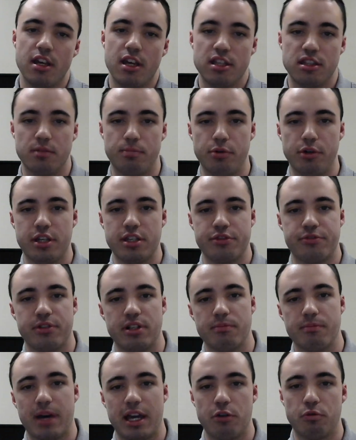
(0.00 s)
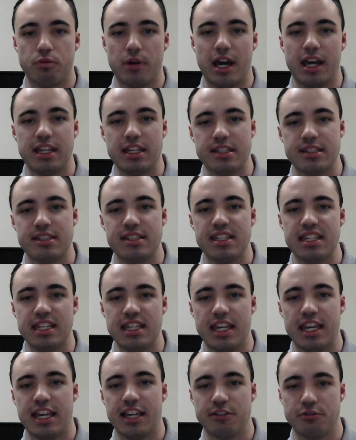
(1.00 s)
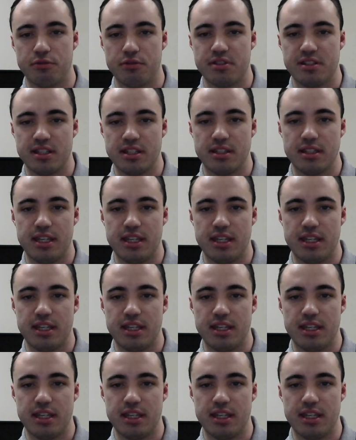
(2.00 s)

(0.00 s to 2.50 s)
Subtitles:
The book is written by Ryan T. Anderson.